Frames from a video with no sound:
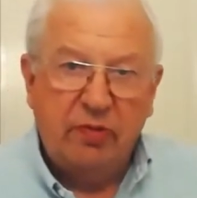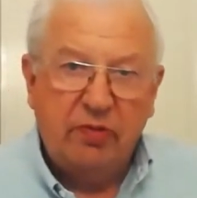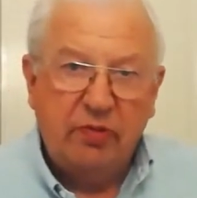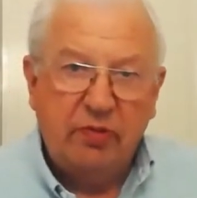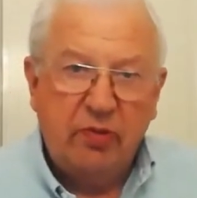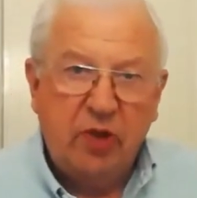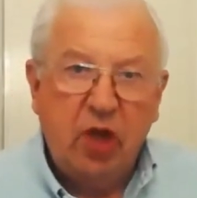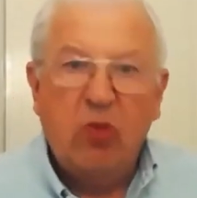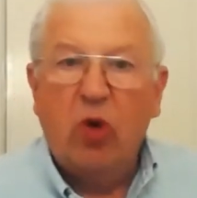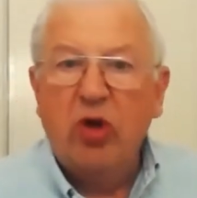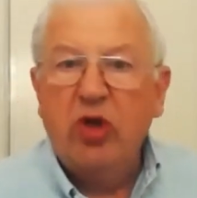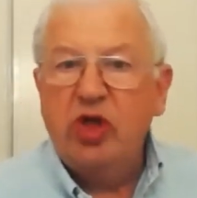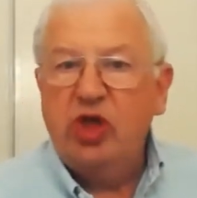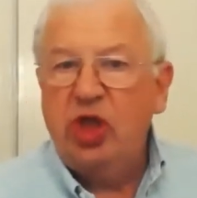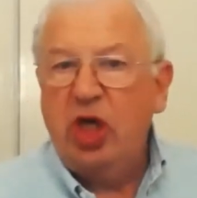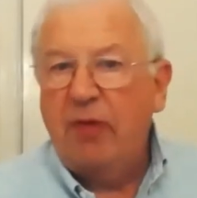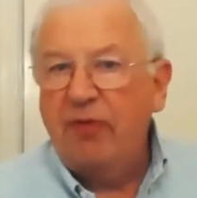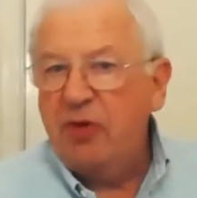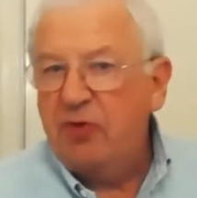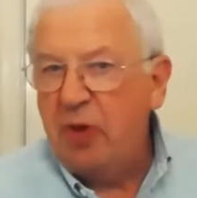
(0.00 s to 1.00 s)
You know, one of the
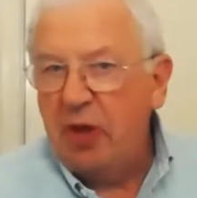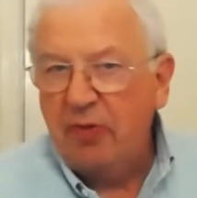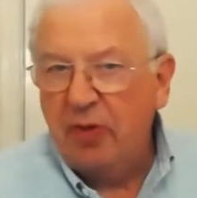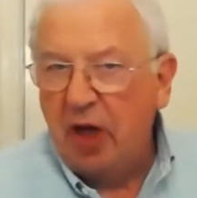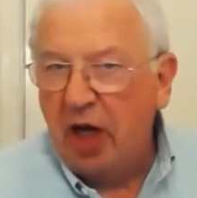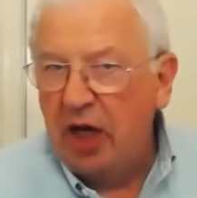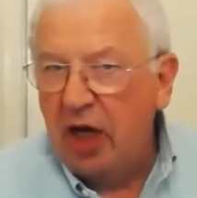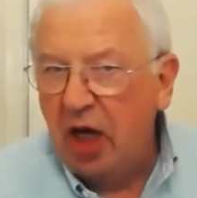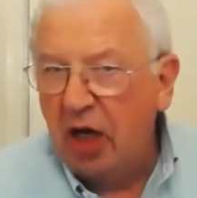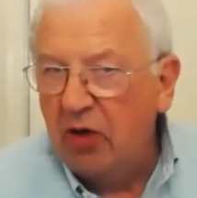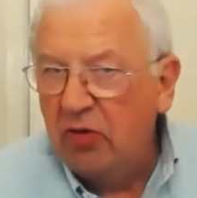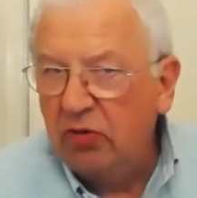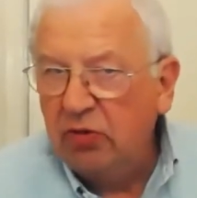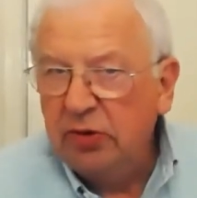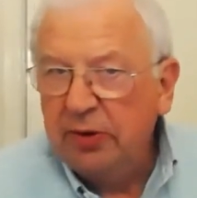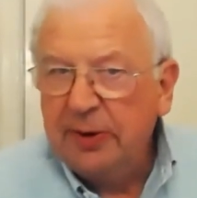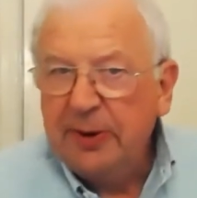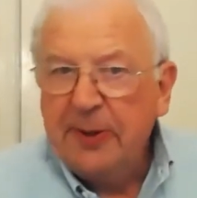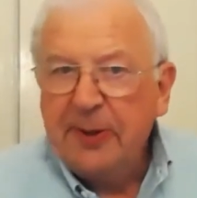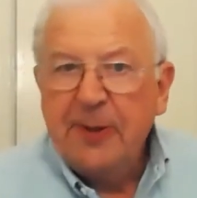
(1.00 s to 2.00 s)
sharpest people I know,
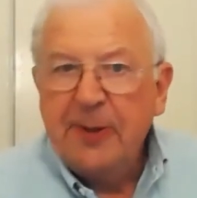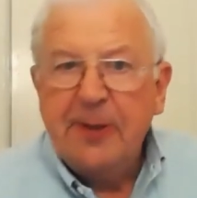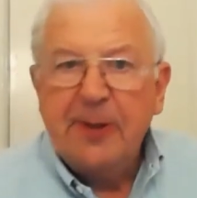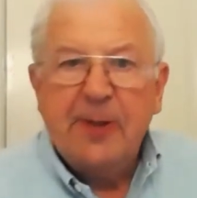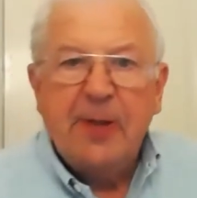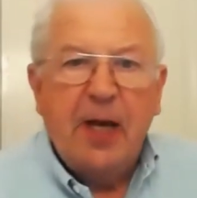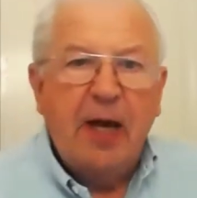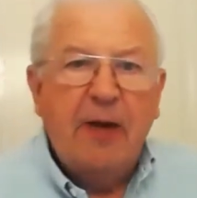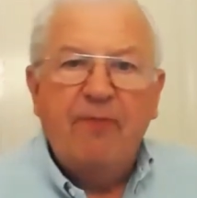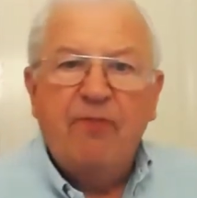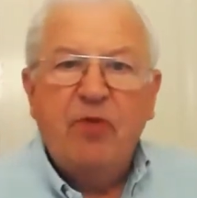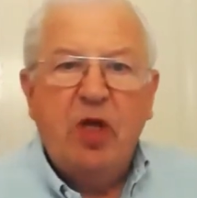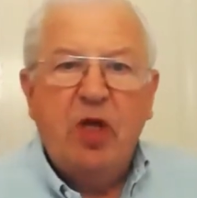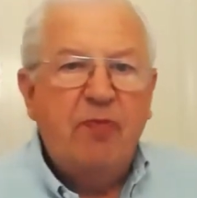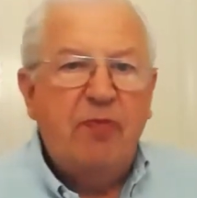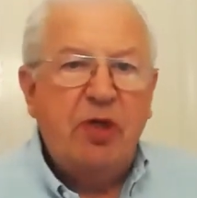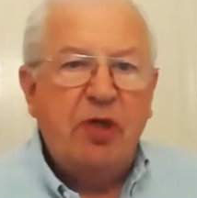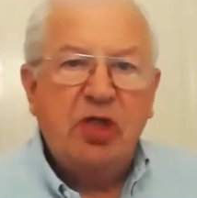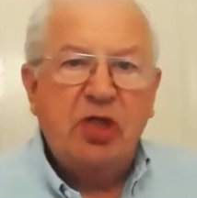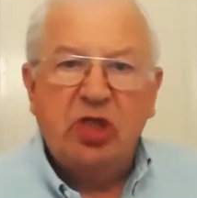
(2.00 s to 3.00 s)
the
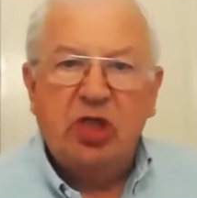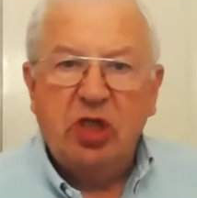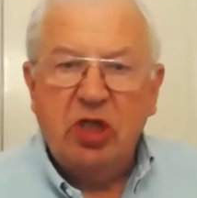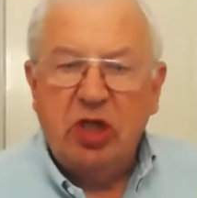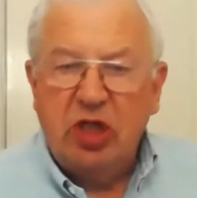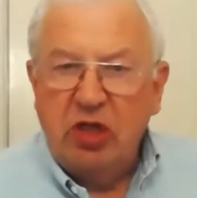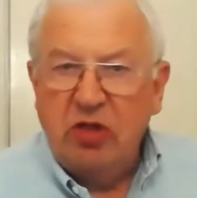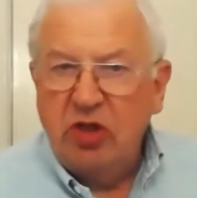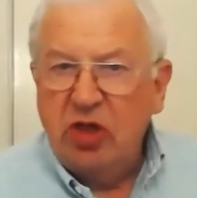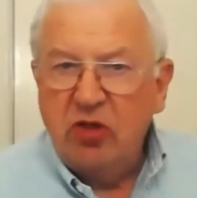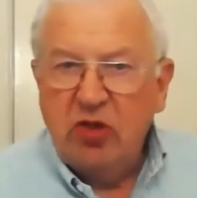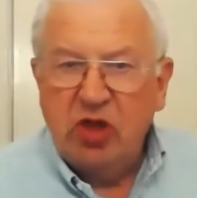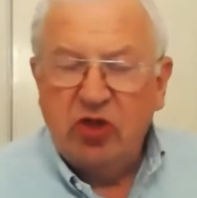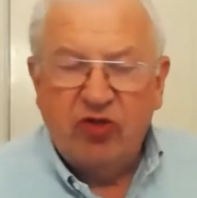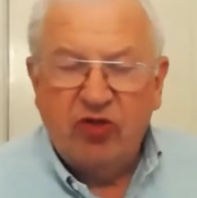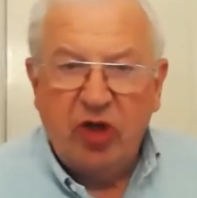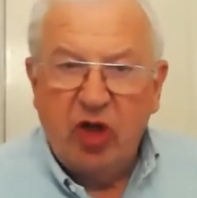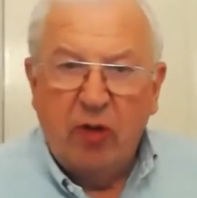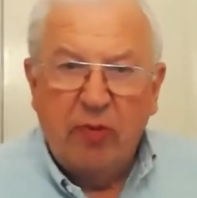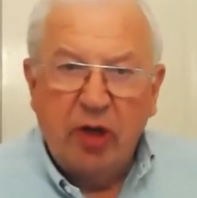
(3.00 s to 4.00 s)
business that you do is
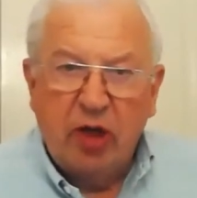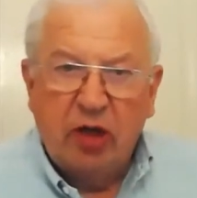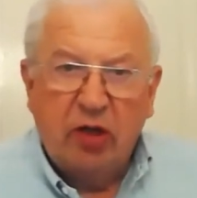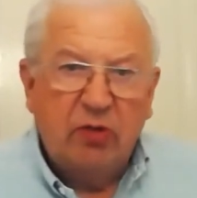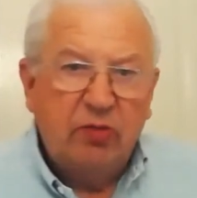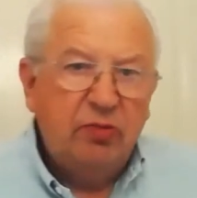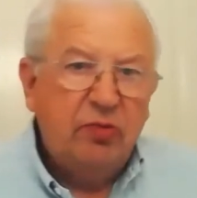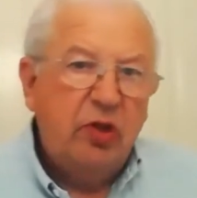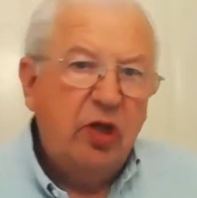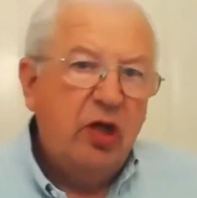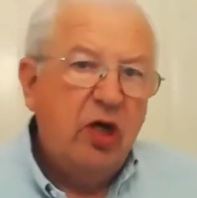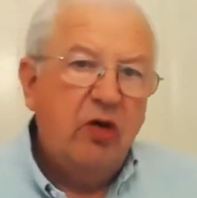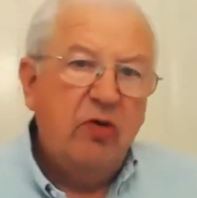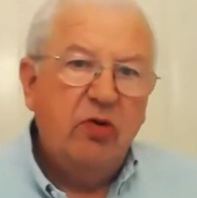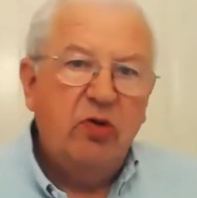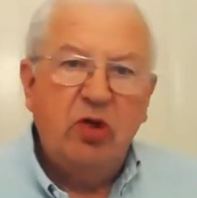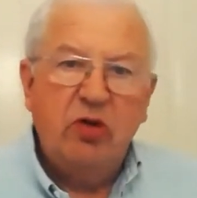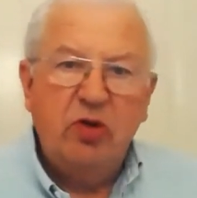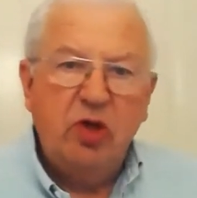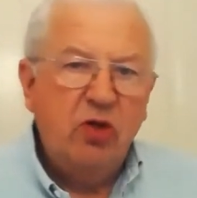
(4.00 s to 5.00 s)
phenomenal. You know,
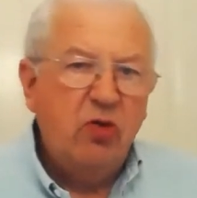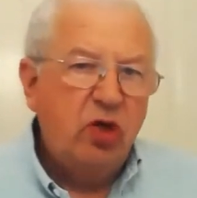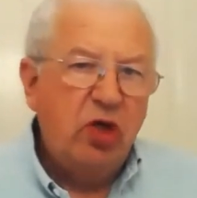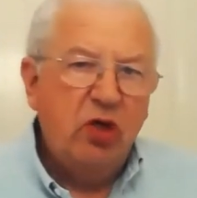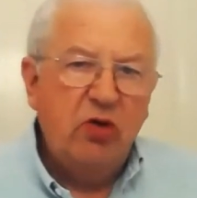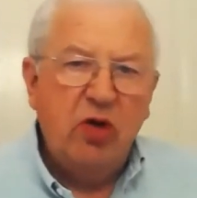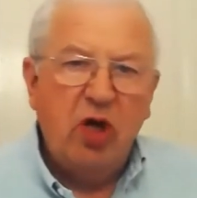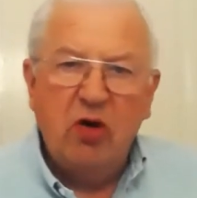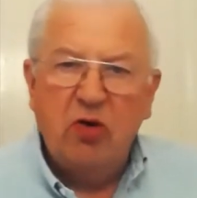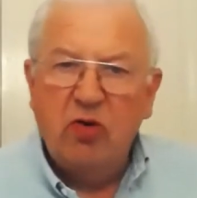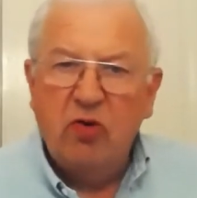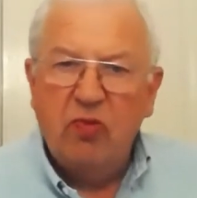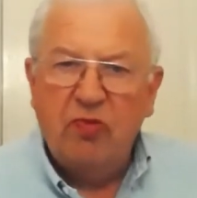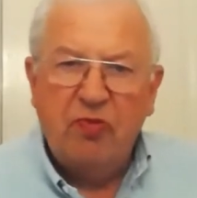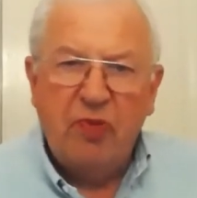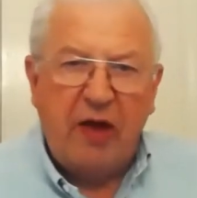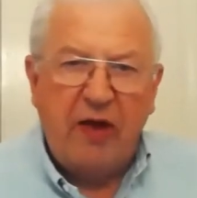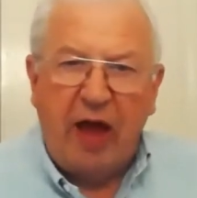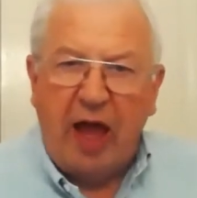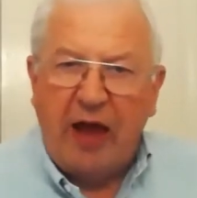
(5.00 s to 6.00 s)
you know
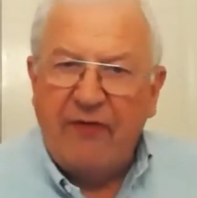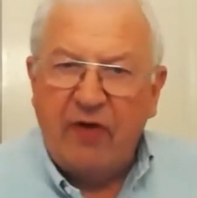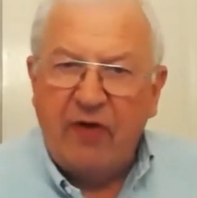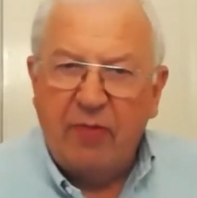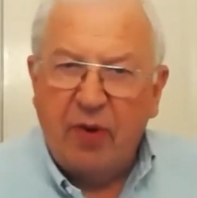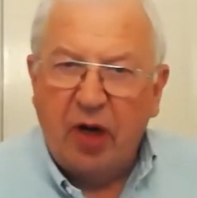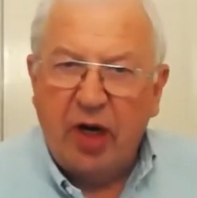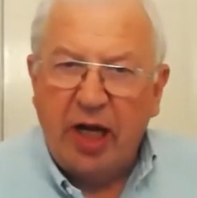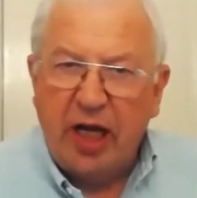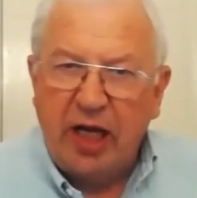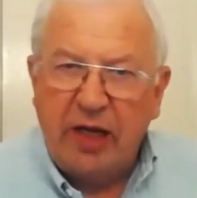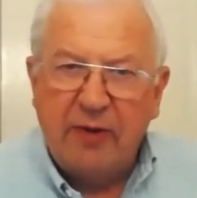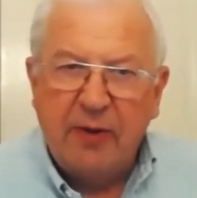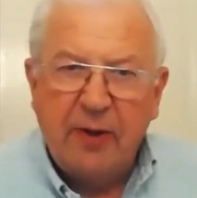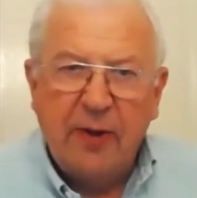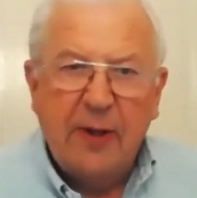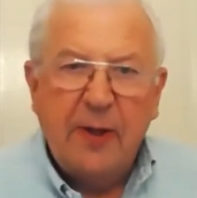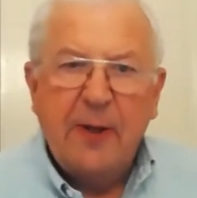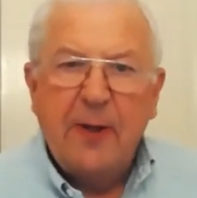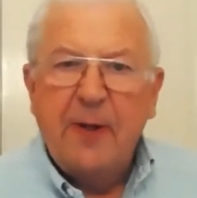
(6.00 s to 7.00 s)
everybody,
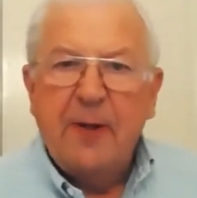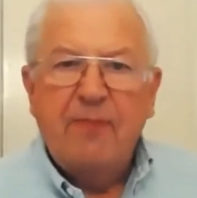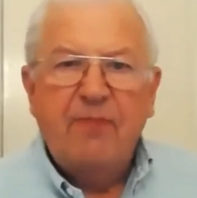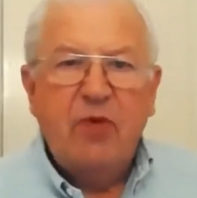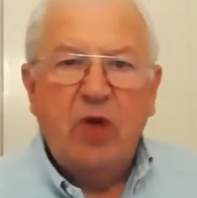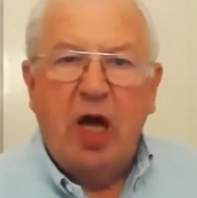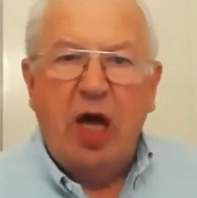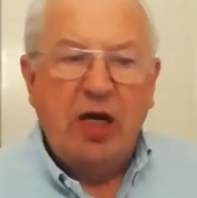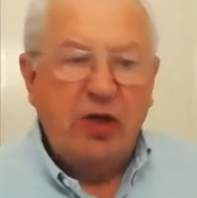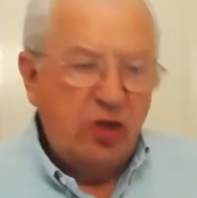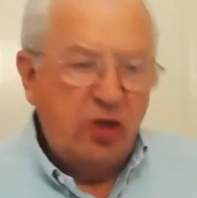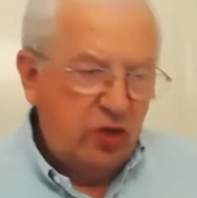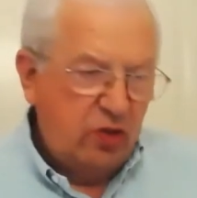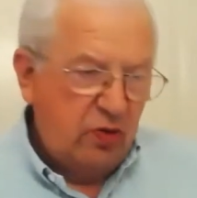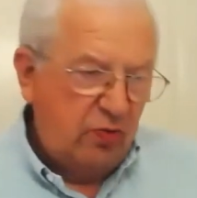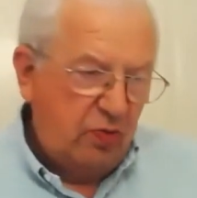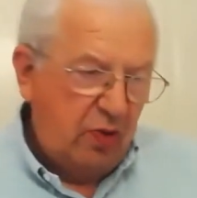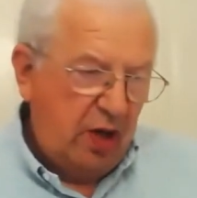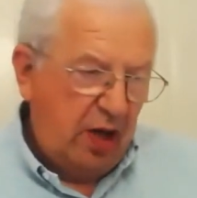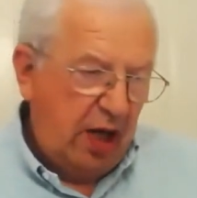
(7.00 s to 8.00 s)
and
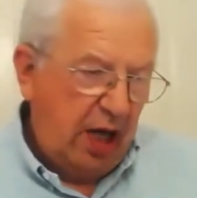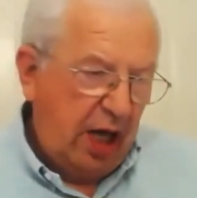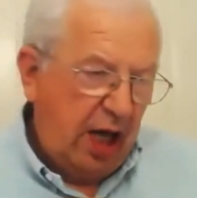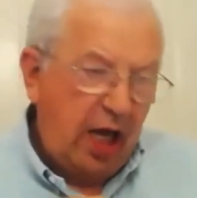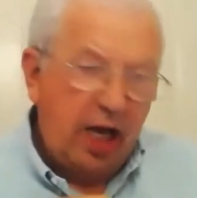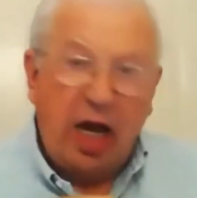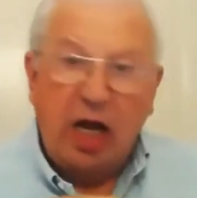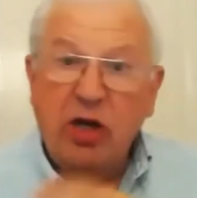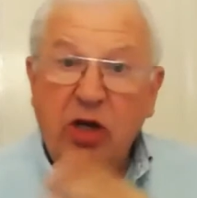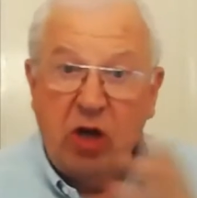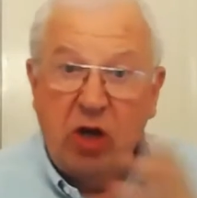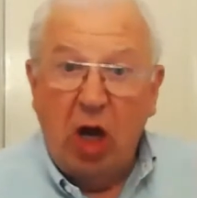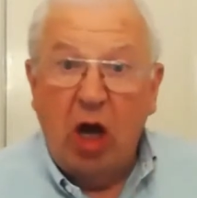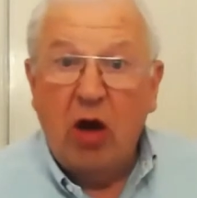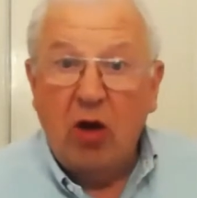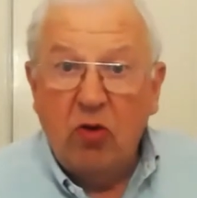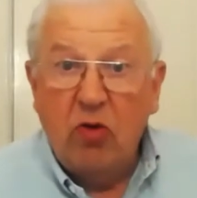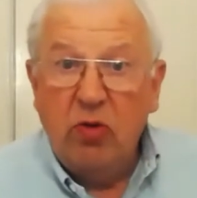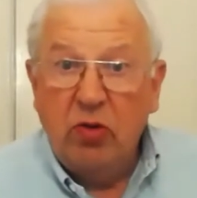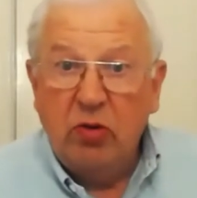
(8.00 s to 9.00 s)
I
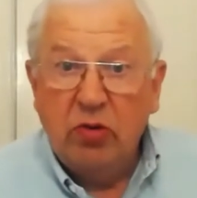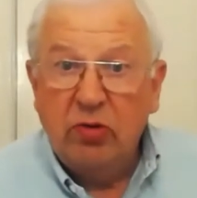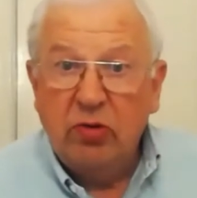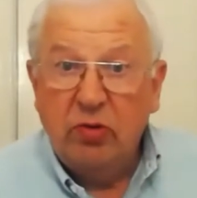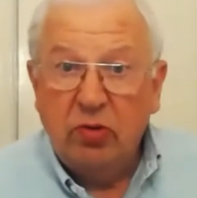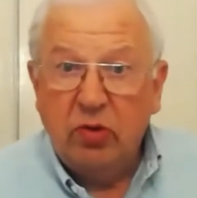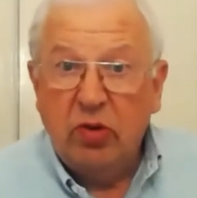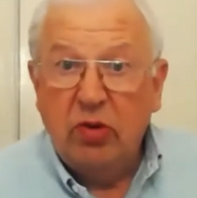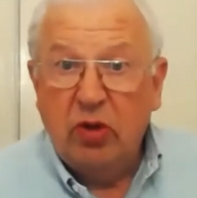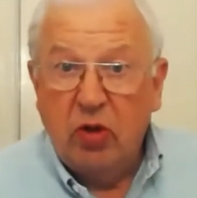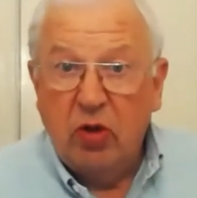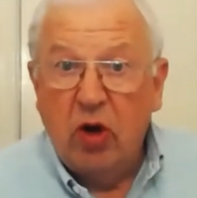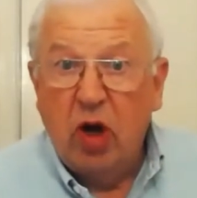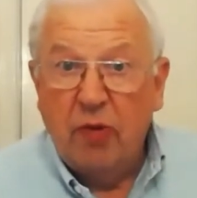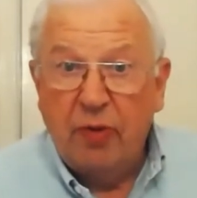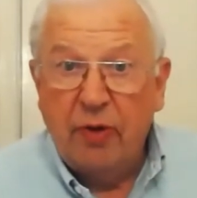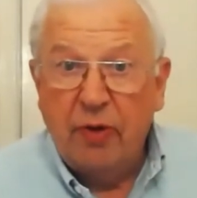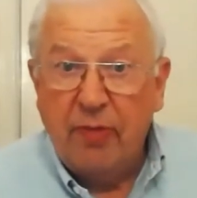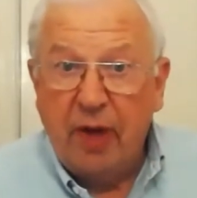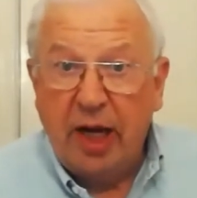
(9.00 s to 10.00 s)
know you're
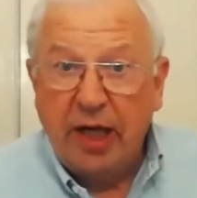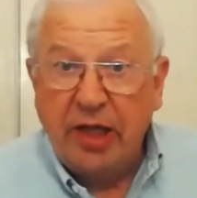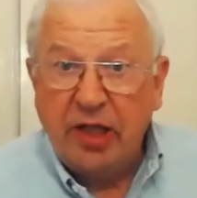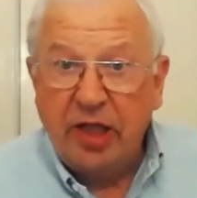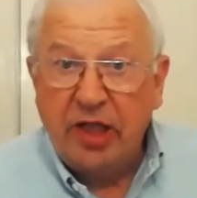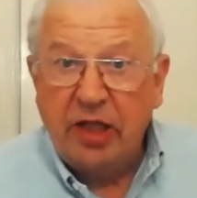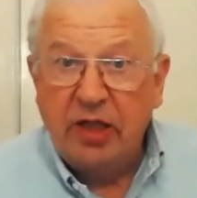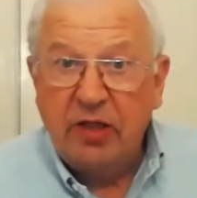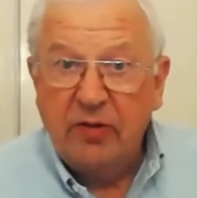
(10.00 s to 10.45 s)
open-minded.